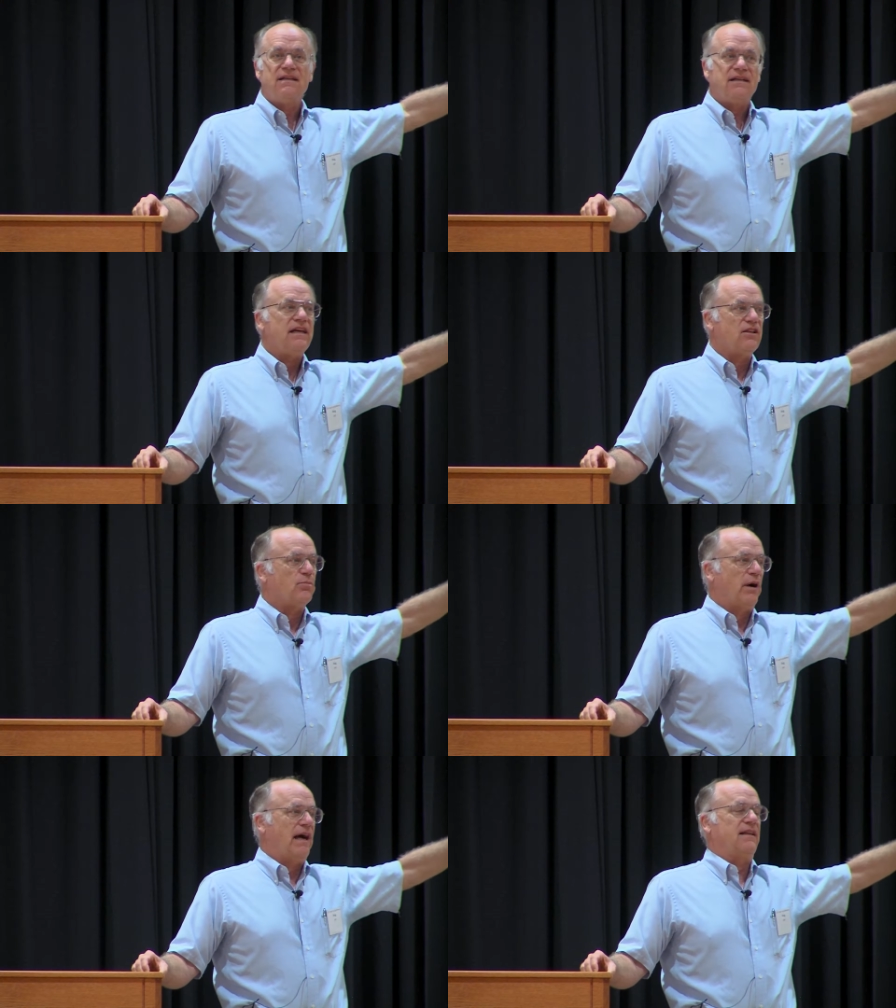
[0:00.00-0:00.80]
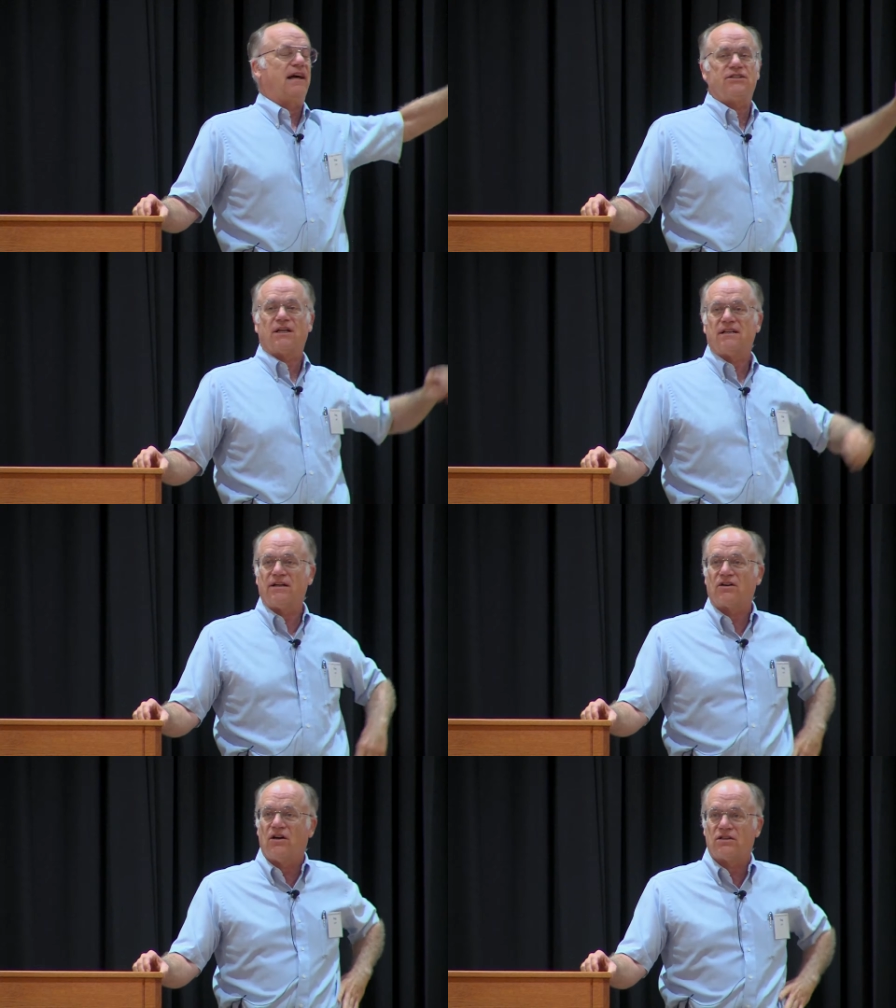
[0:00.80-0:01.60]
either biologically or
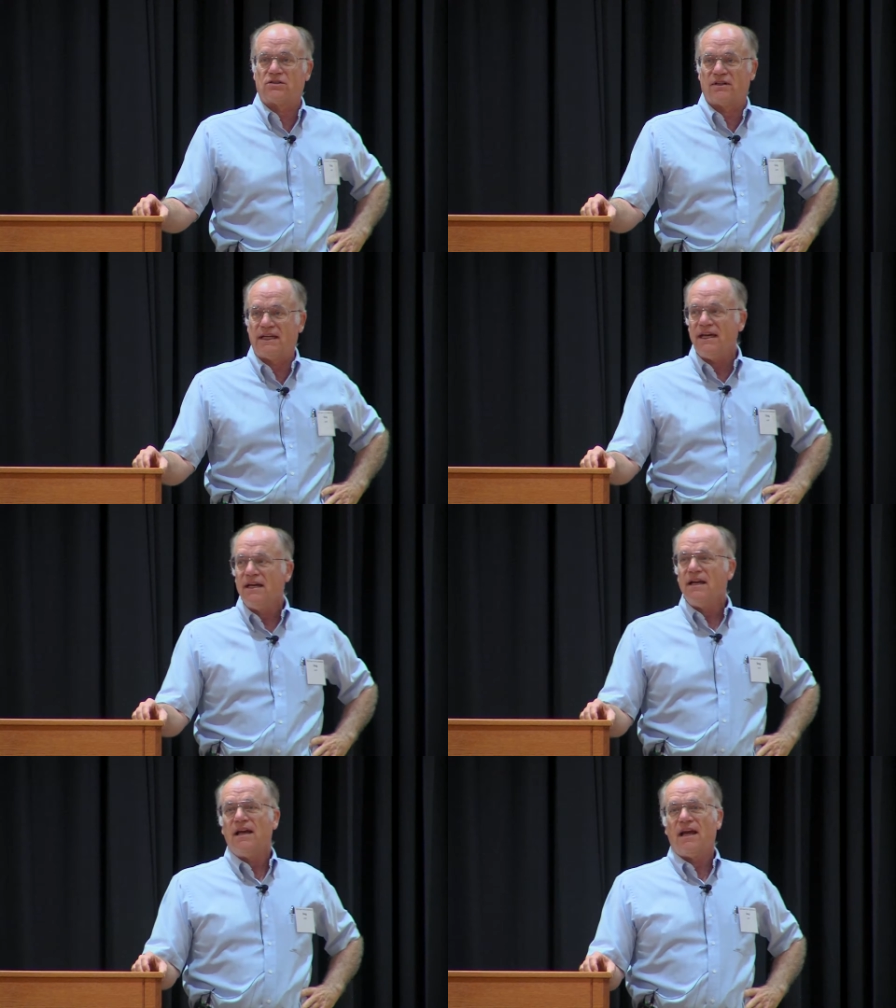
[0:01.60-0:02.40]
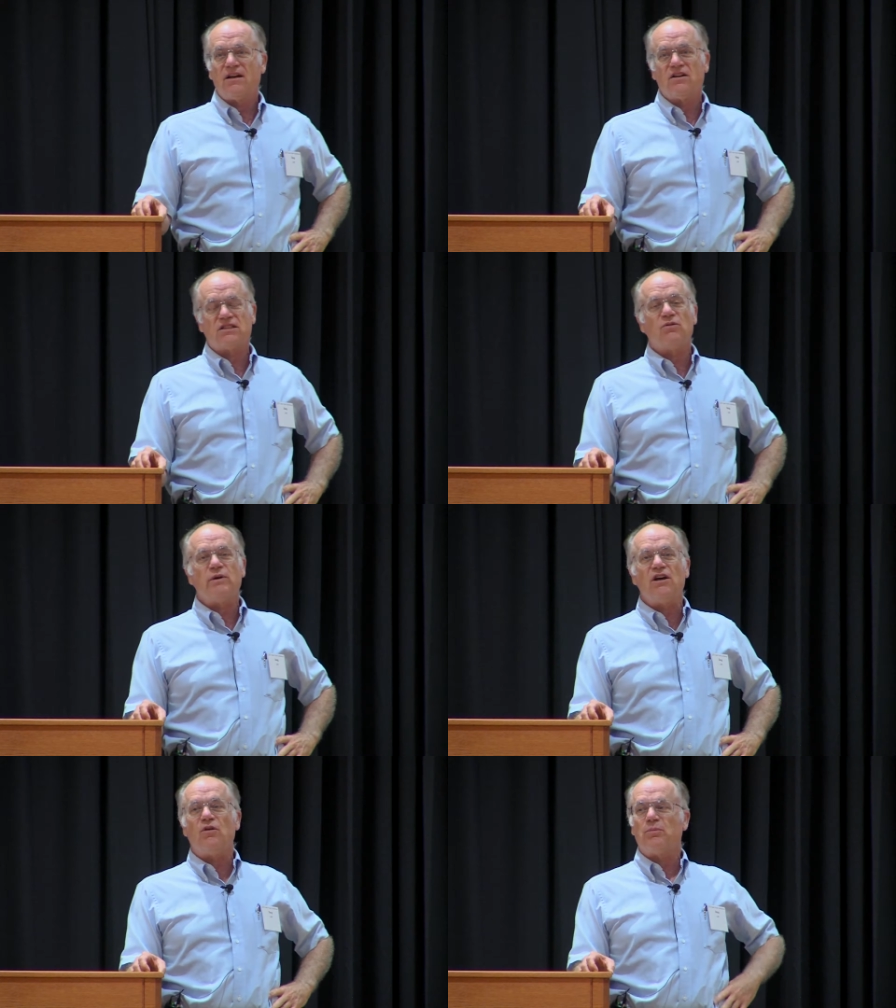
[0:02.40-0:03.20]
culturally, and also we
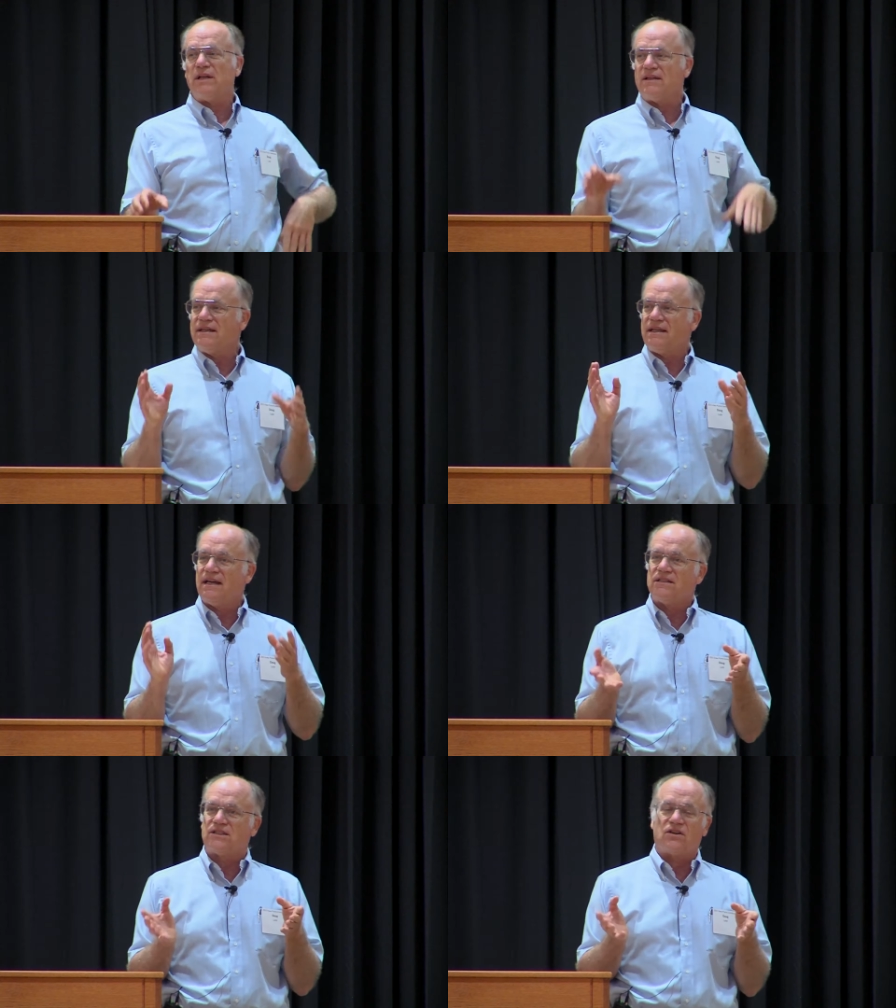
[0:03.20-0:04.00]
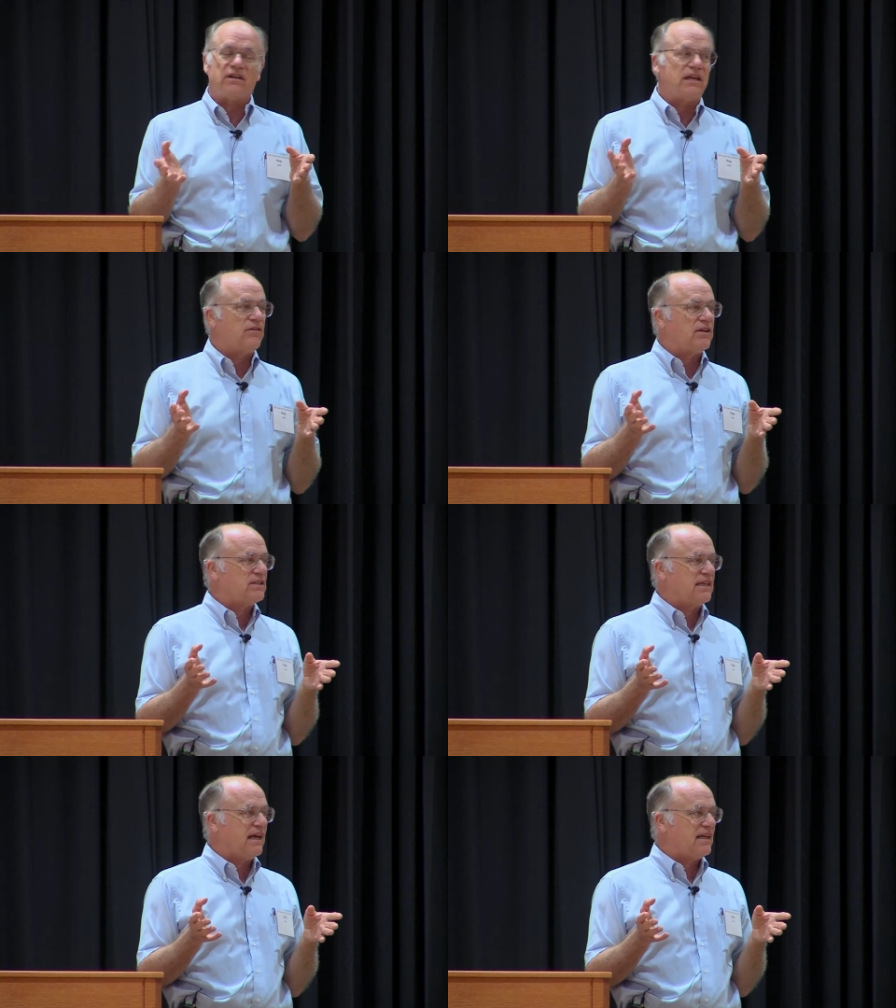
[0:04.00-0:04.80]
don't build in the uncertainty of
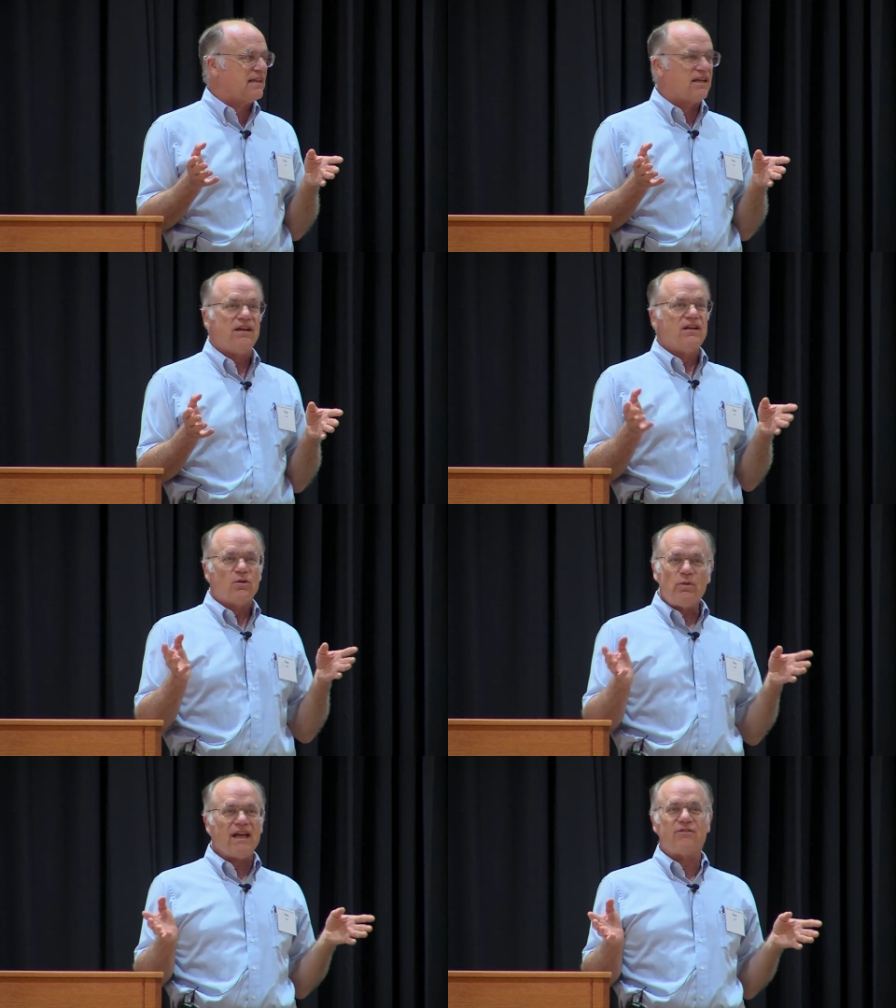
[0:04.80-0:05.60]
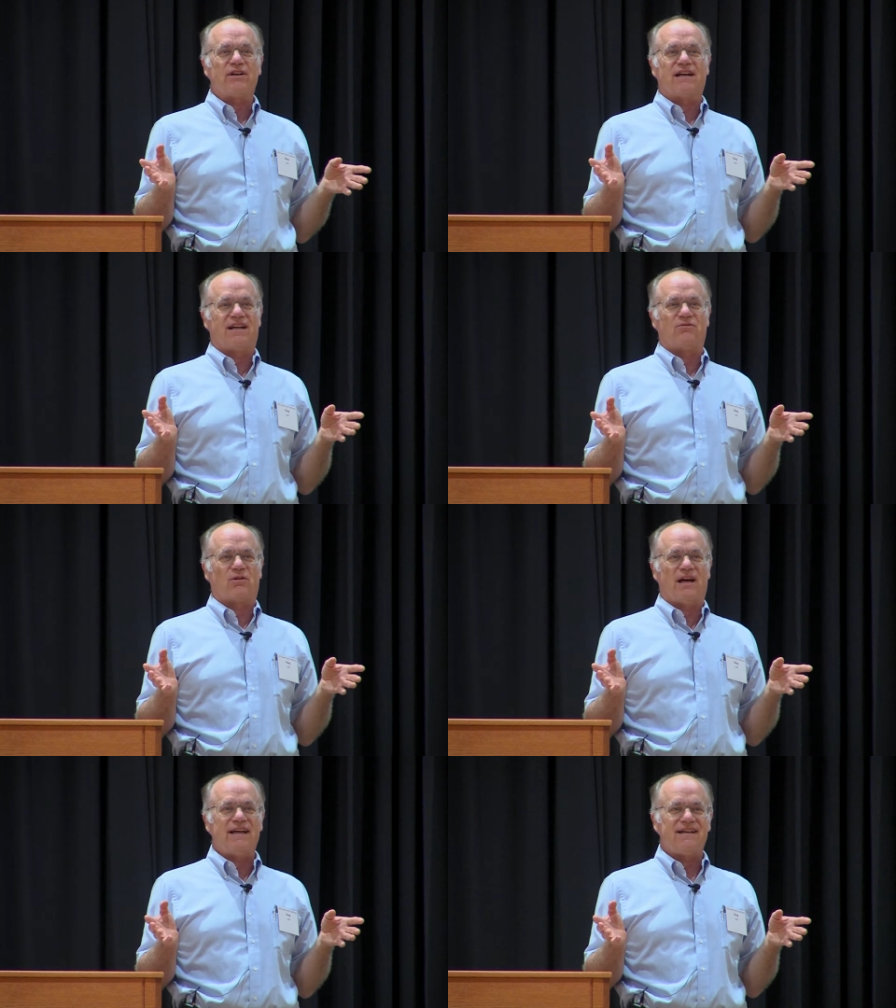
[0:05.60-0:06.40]
understanding that we haven't got it
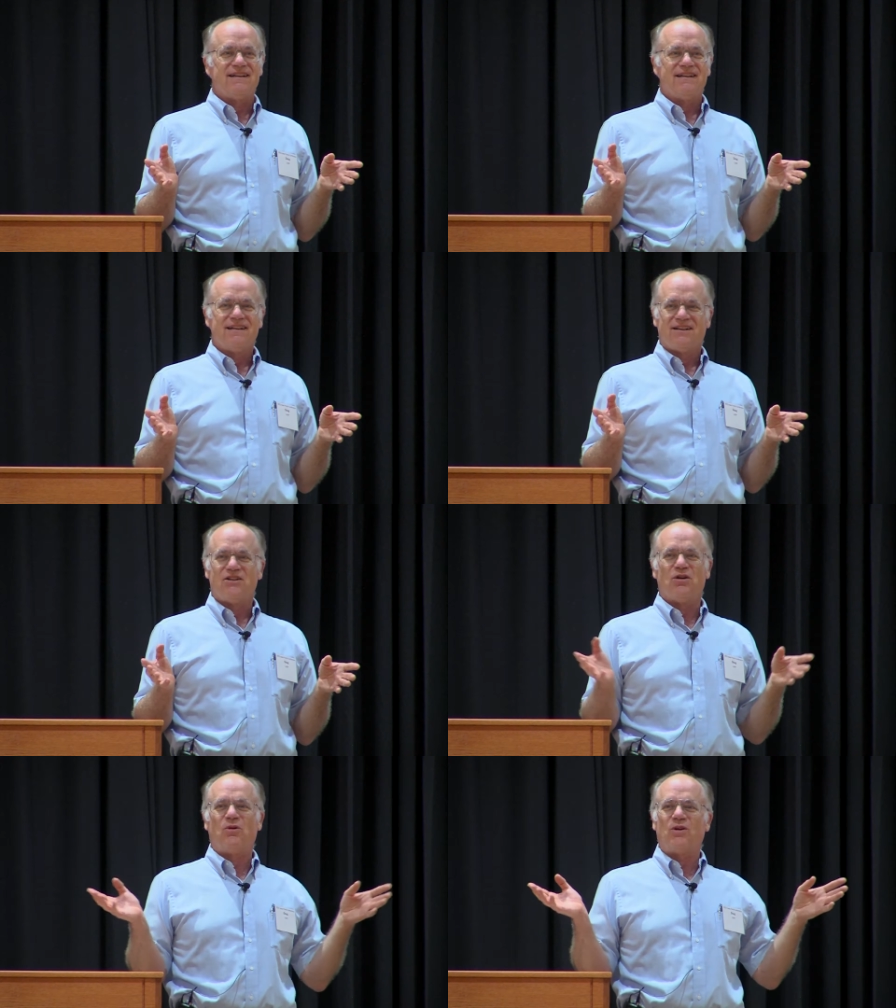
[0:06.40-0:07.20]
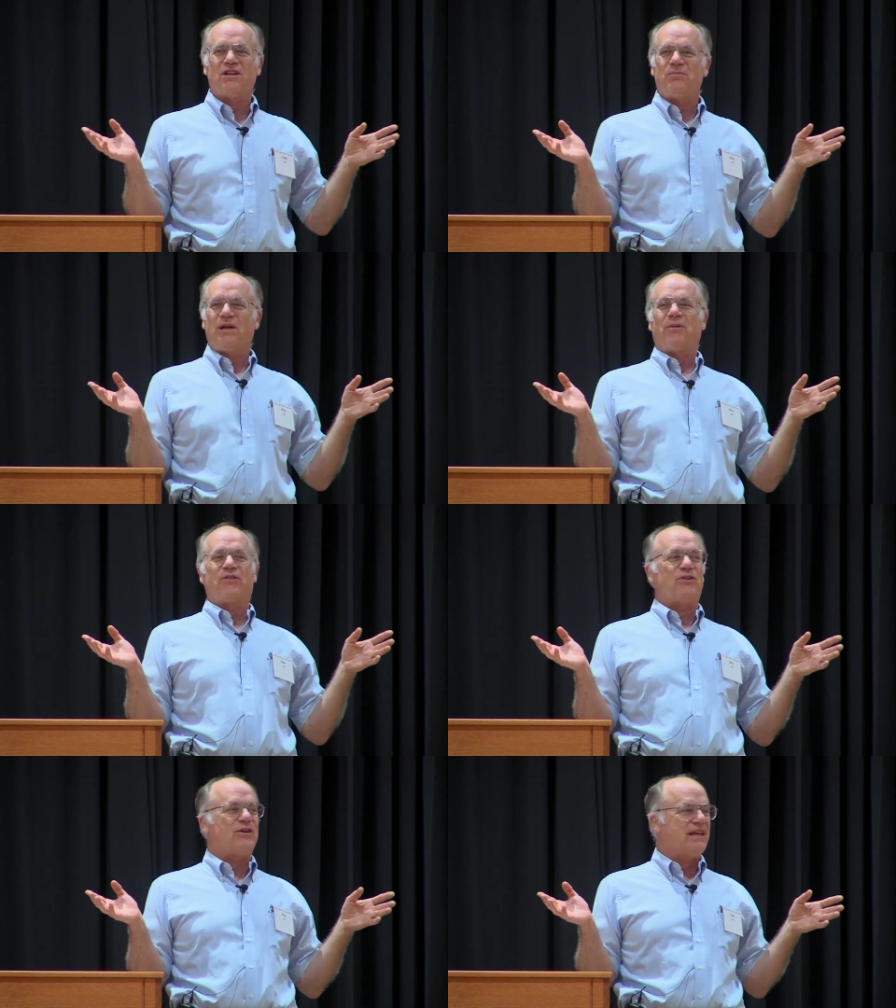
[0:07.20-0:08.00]
right, no more than people
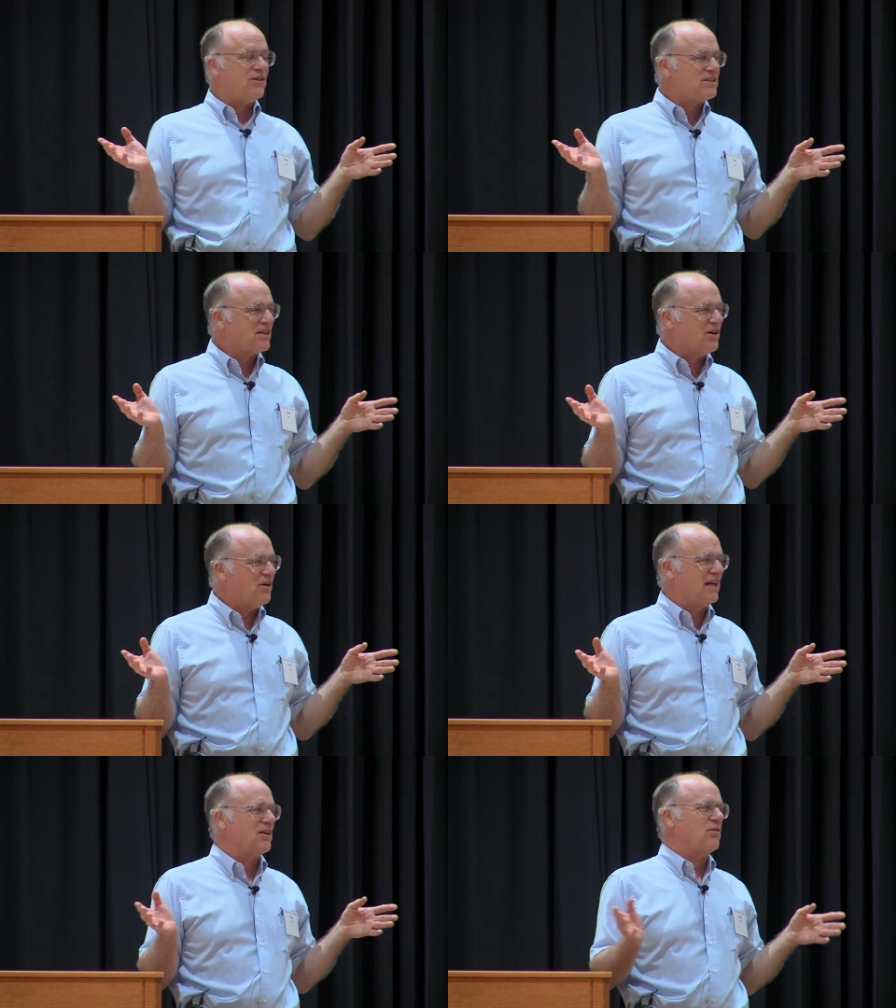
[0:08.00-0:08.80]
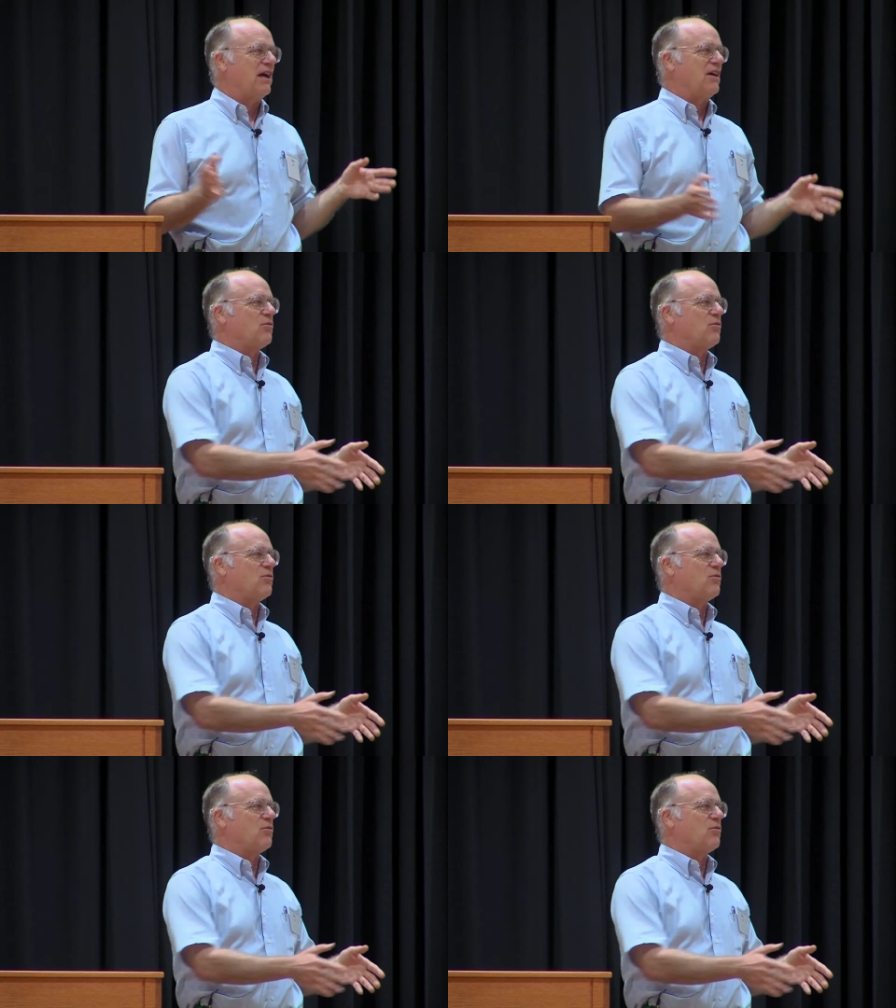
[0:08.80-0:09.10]
30 years ago had it right.